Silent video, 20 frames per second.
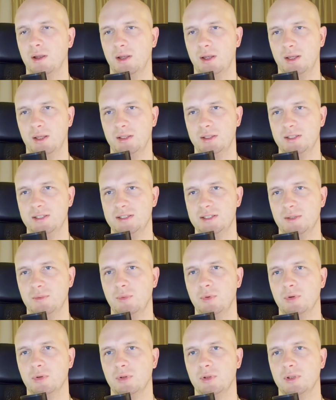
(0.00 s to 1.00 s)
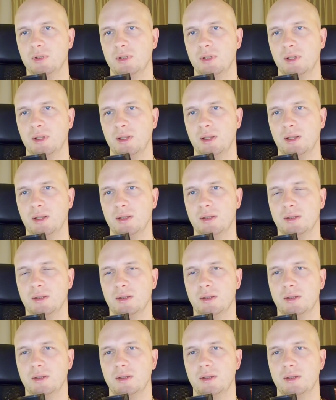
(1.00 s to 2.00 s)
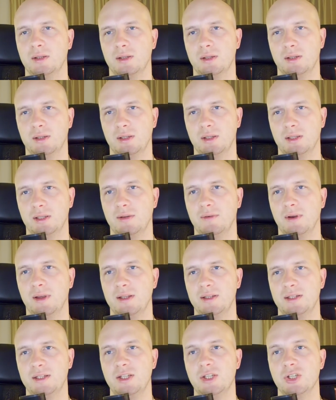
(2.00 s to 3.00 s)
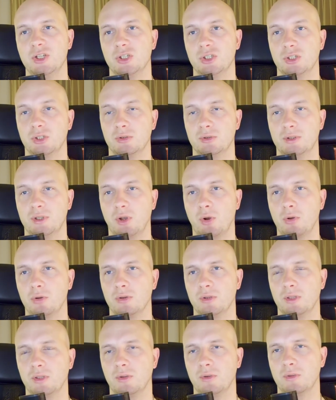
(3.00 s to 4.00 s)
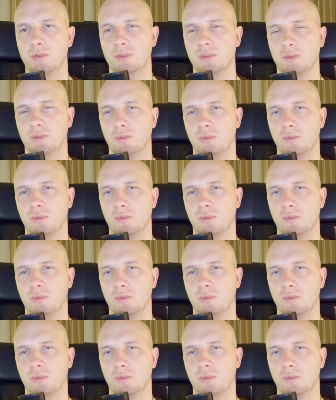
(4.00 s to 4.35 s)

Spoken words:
distributed, and Divide Digital Detox,